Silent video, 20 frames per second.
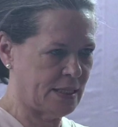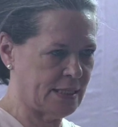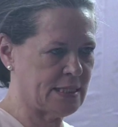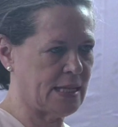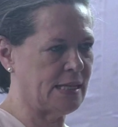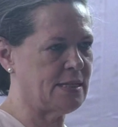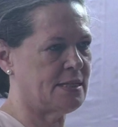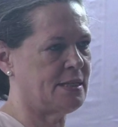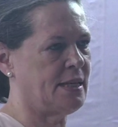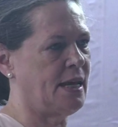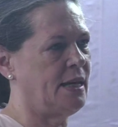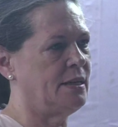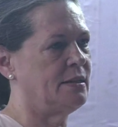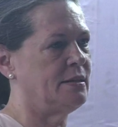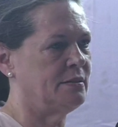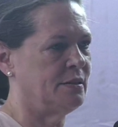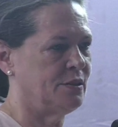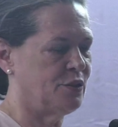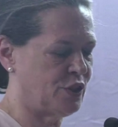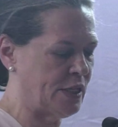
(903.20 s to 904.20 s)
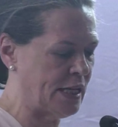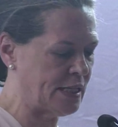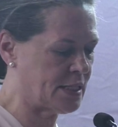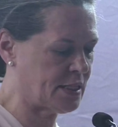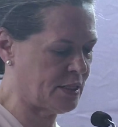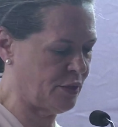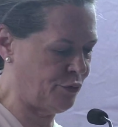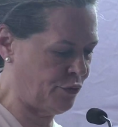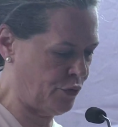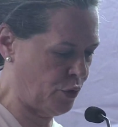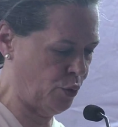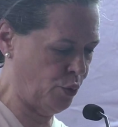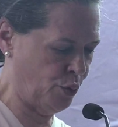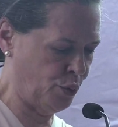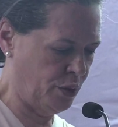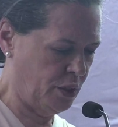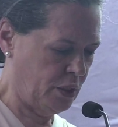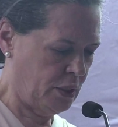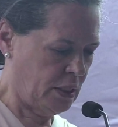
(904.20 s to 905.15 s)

as I said, just a few.